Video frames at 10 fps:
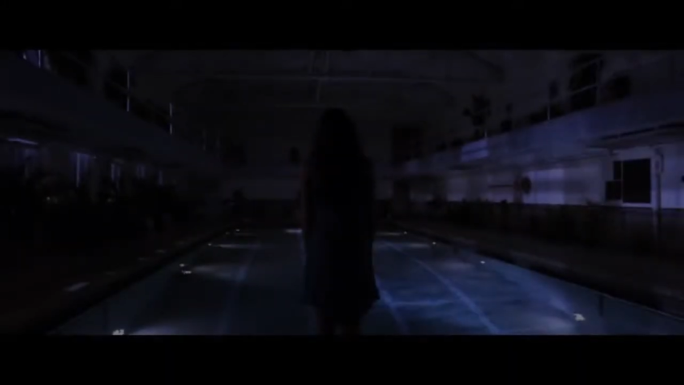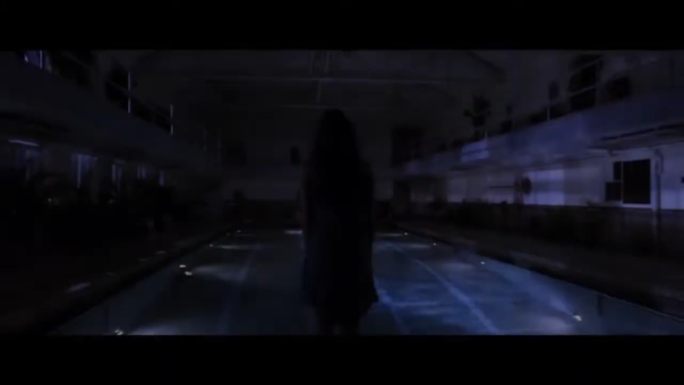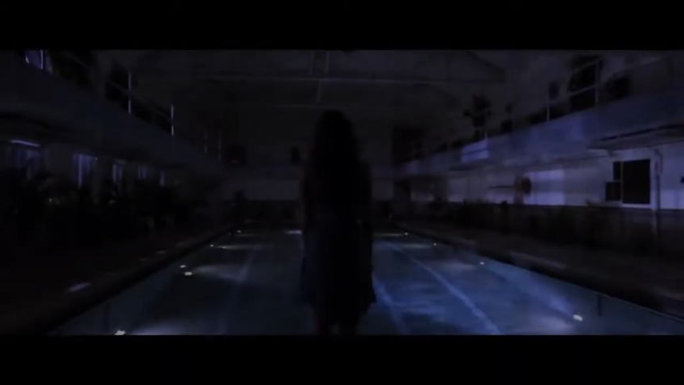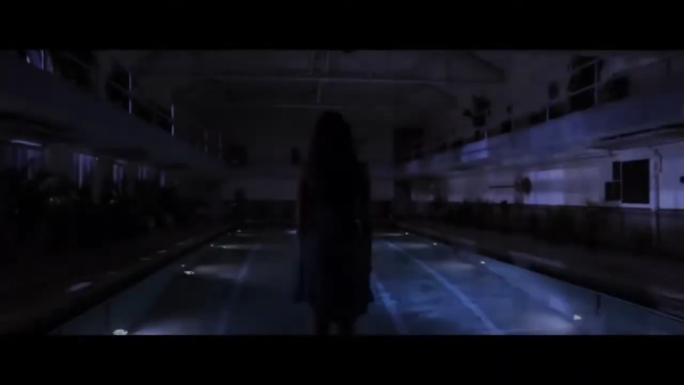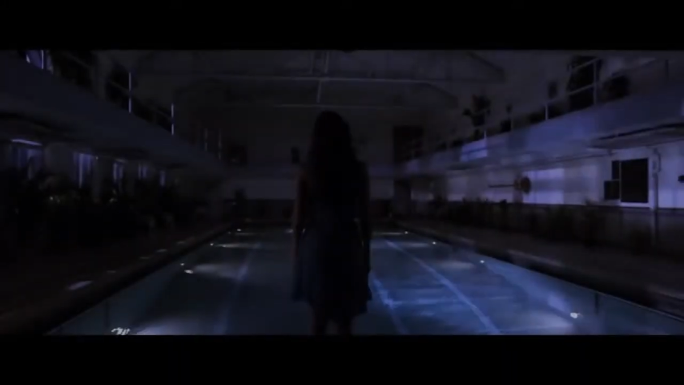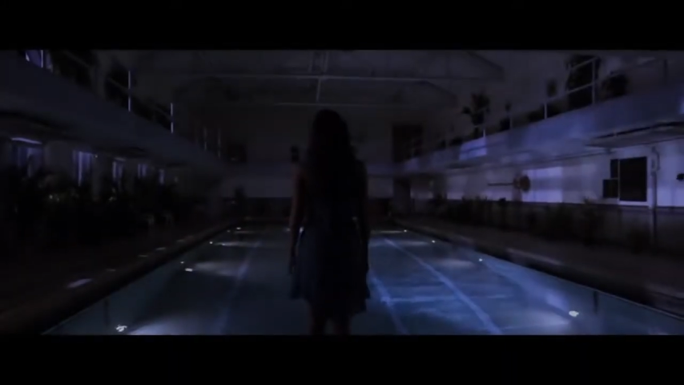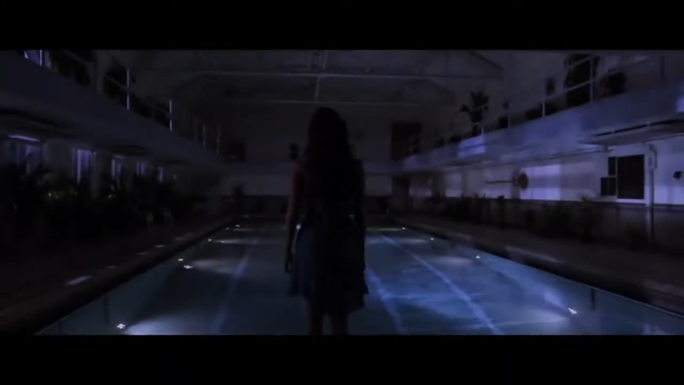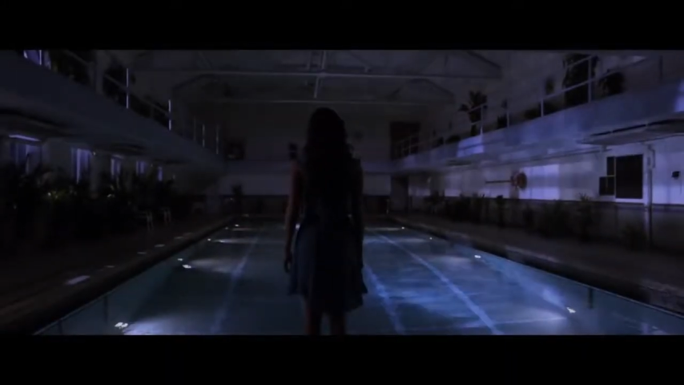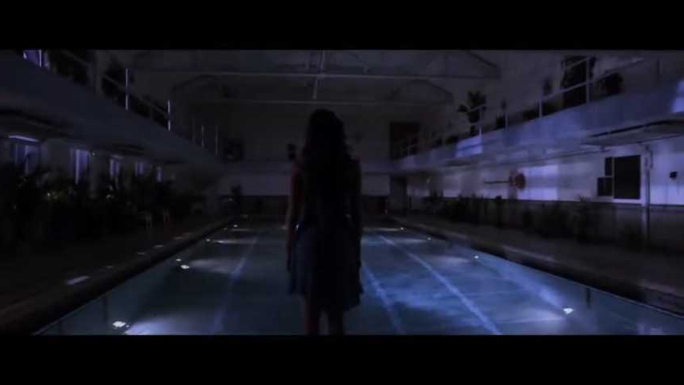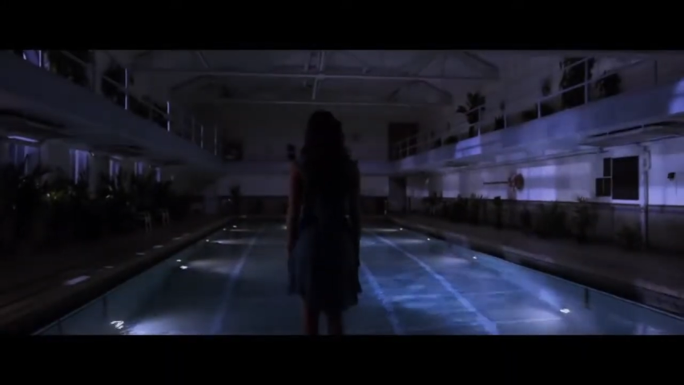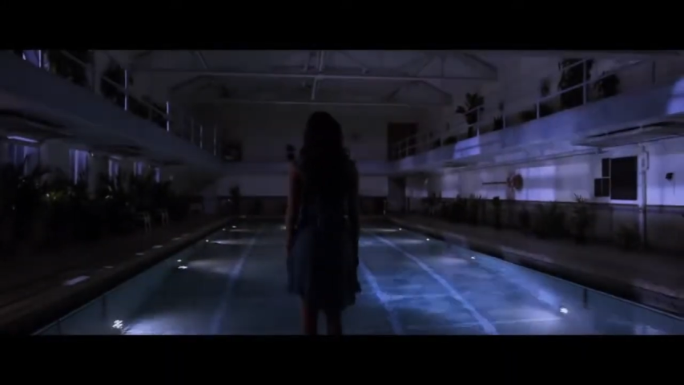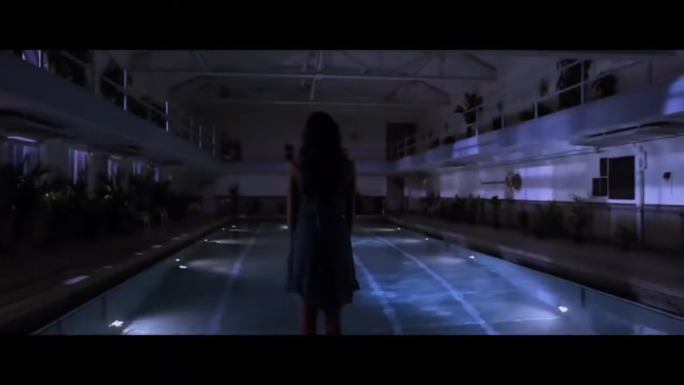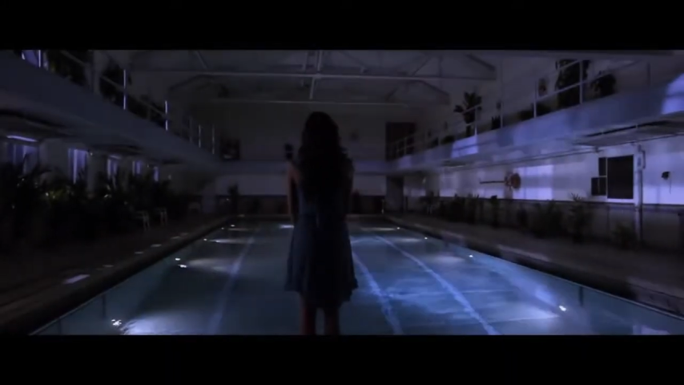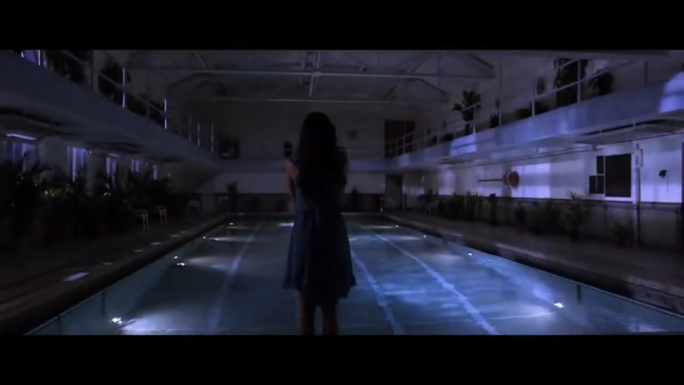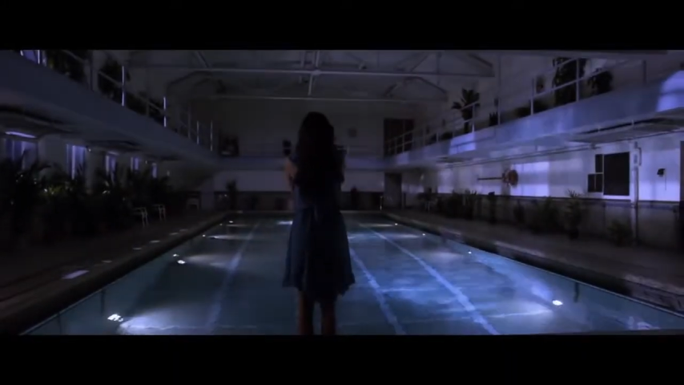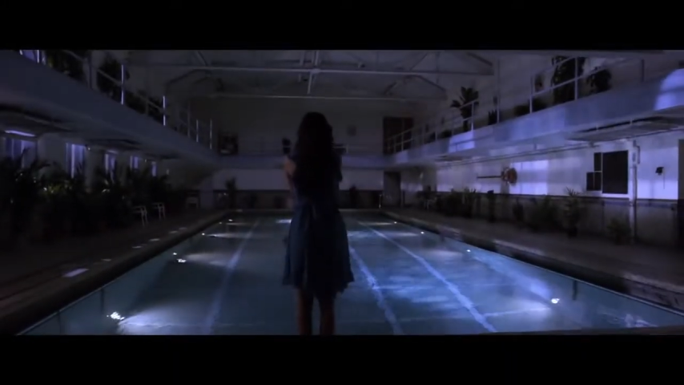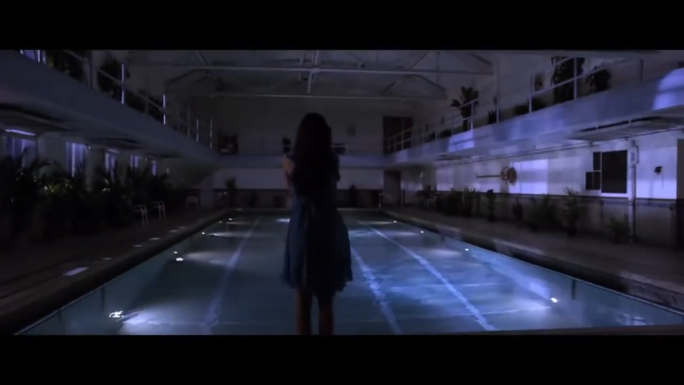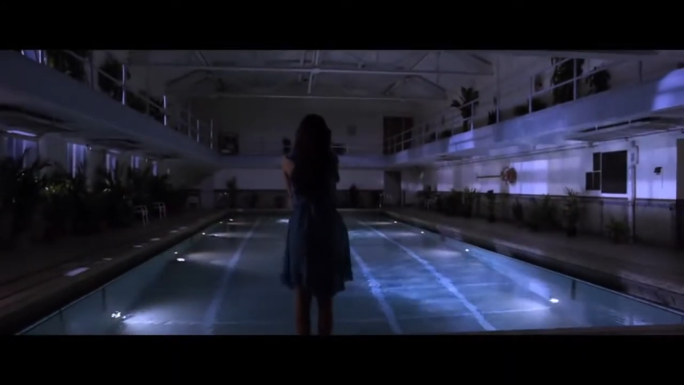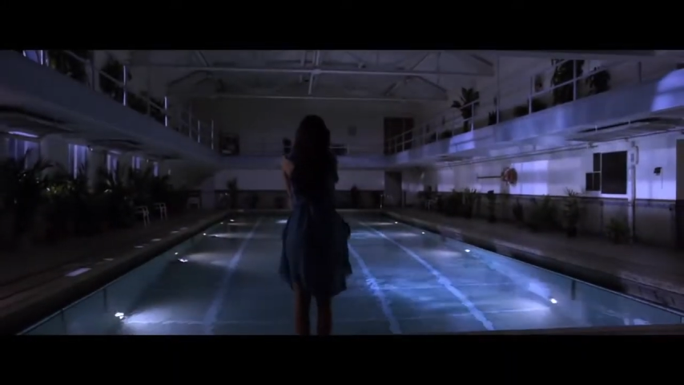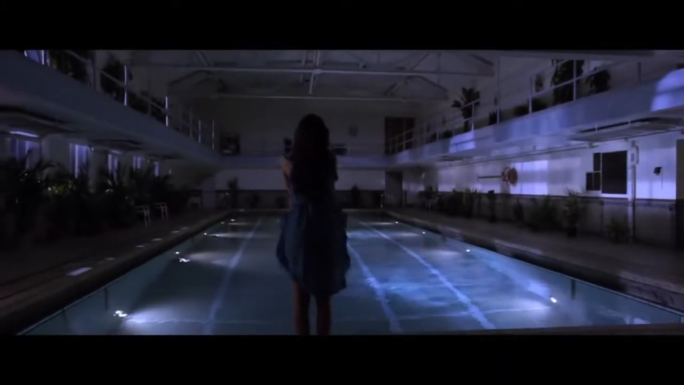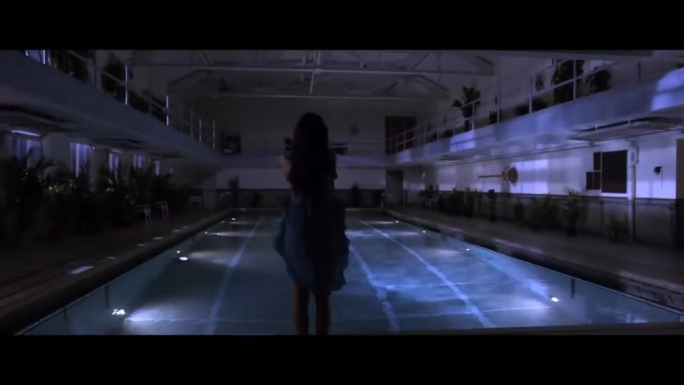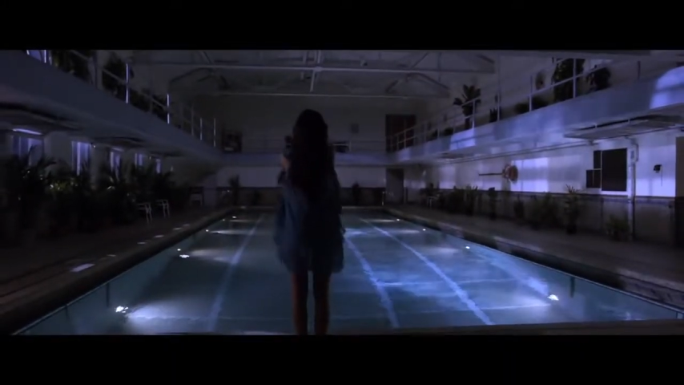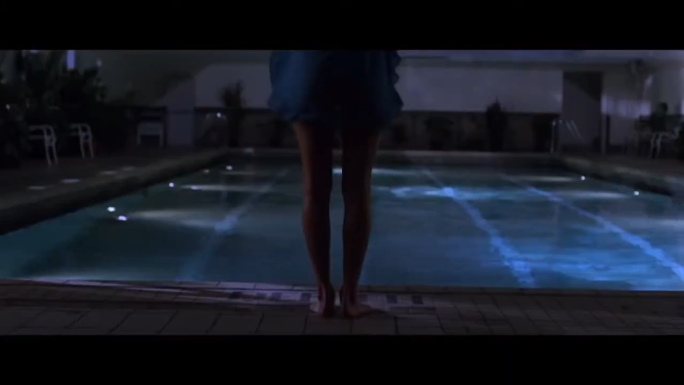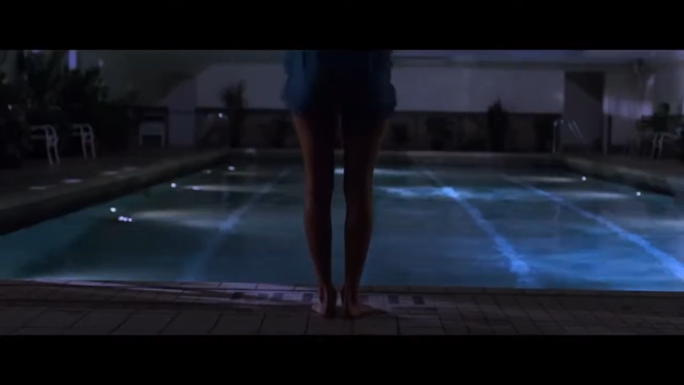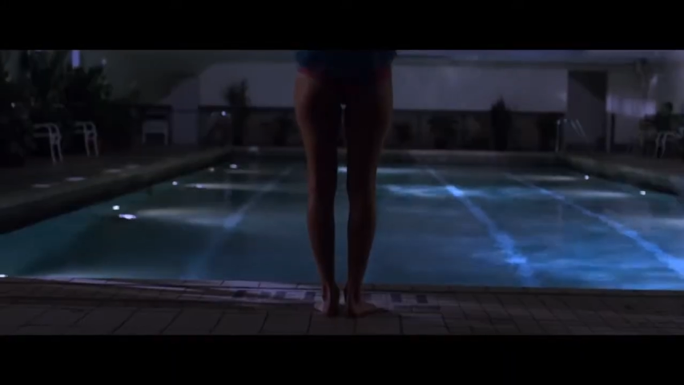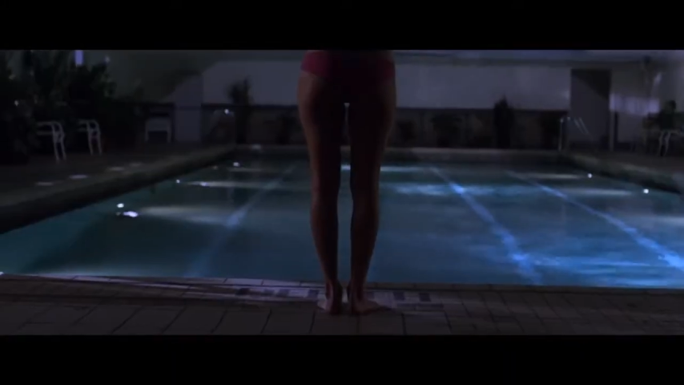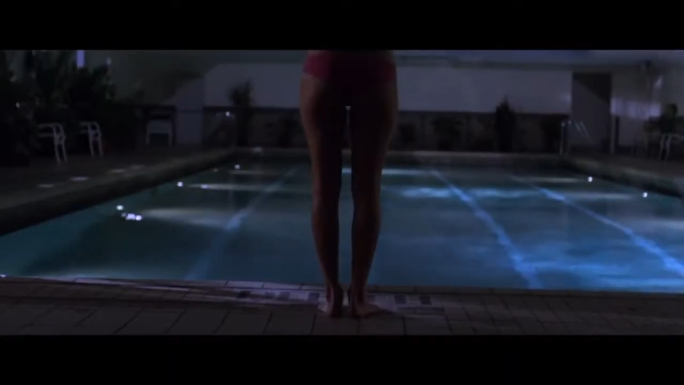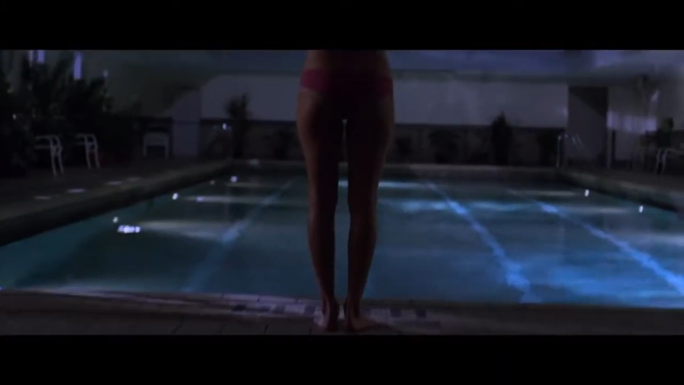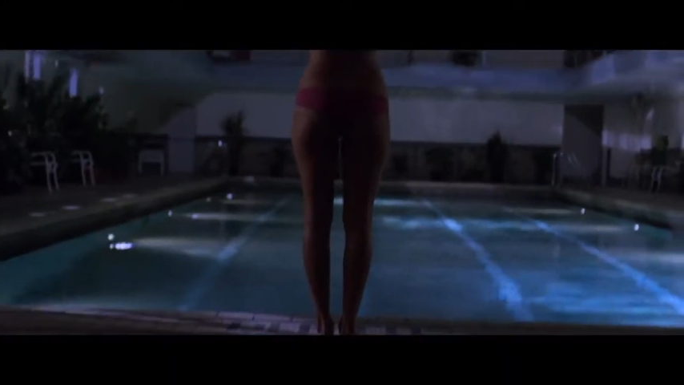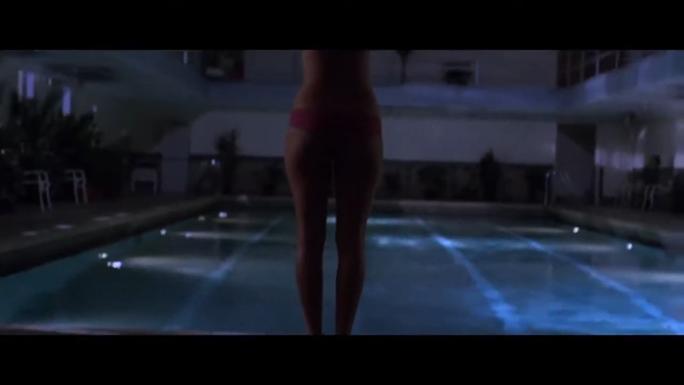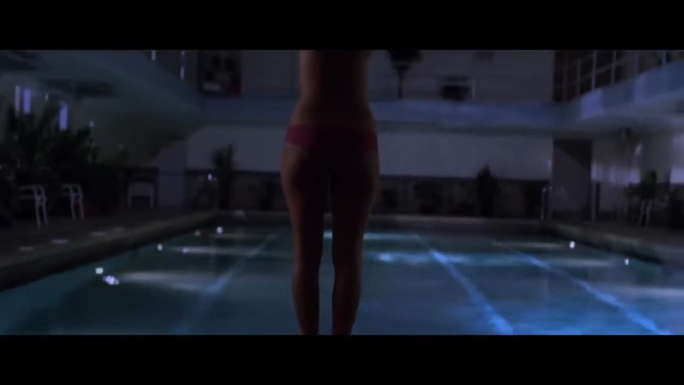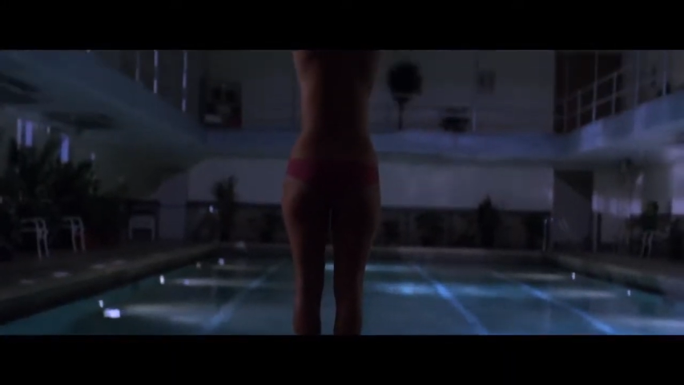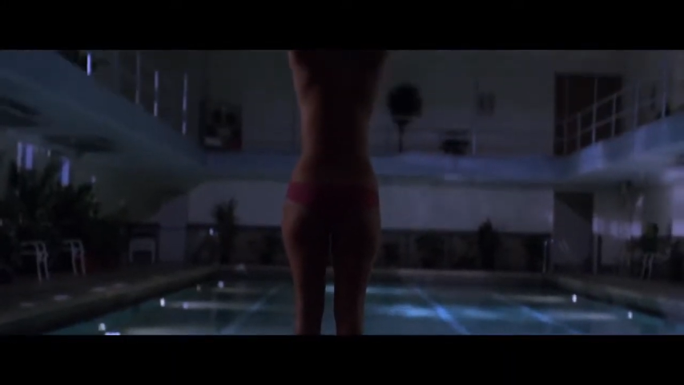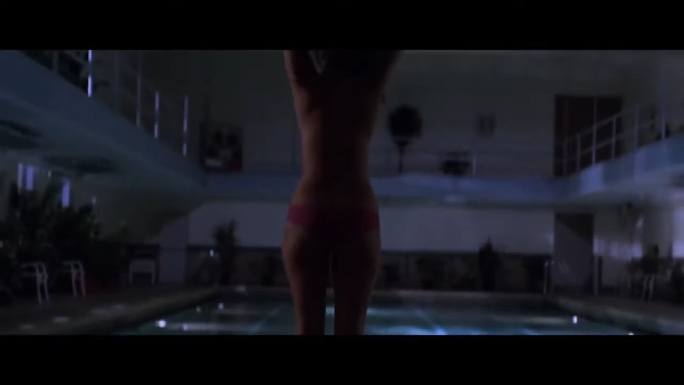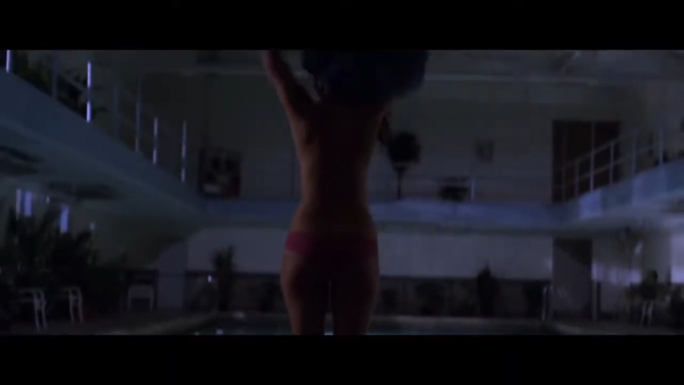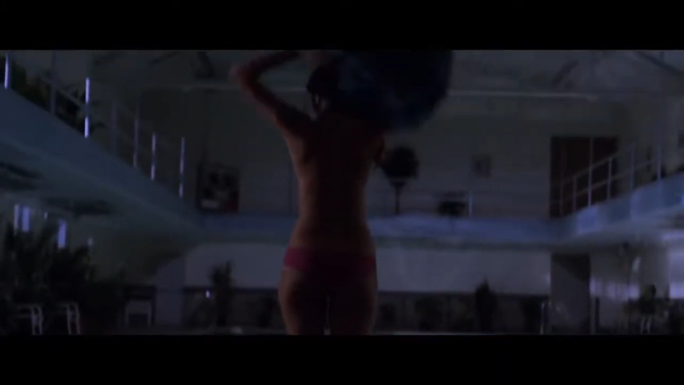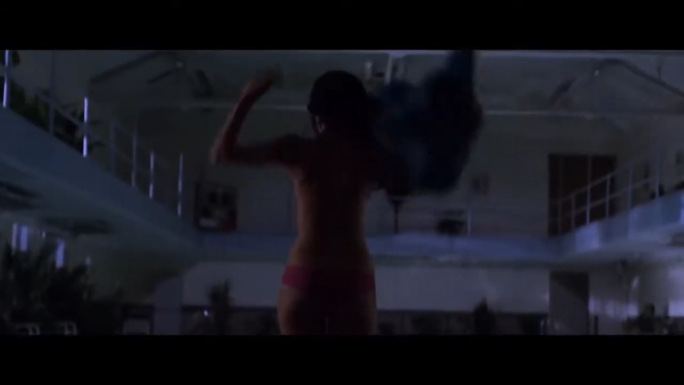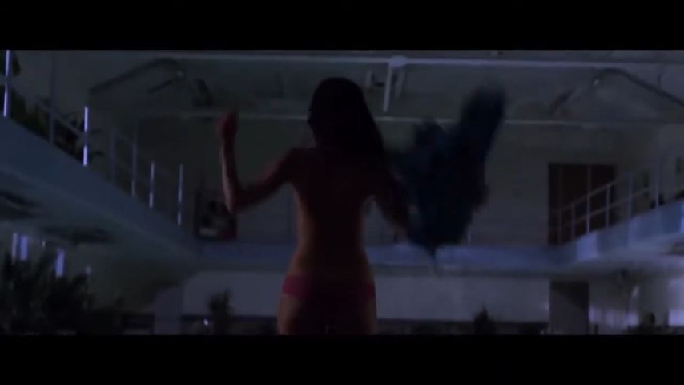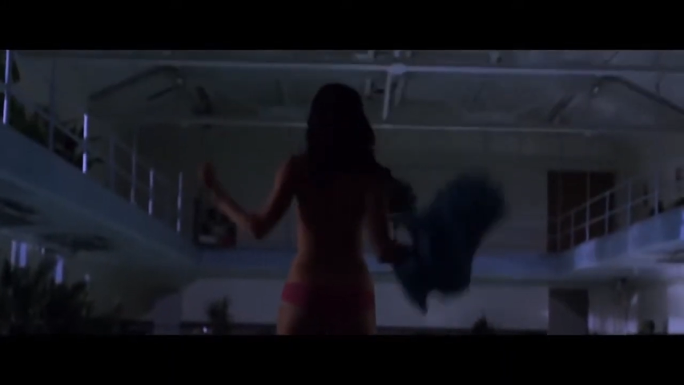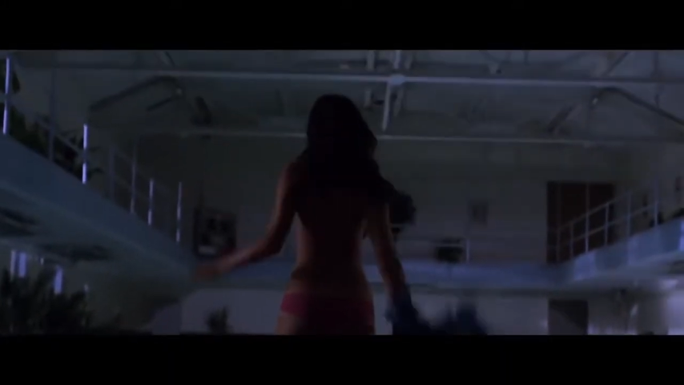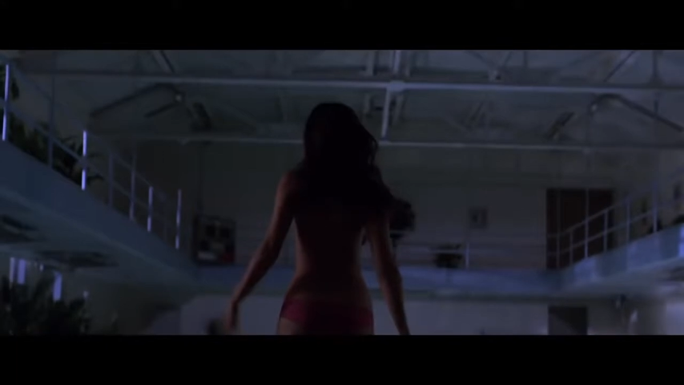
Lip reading: No face is visible, so there are no lips to read.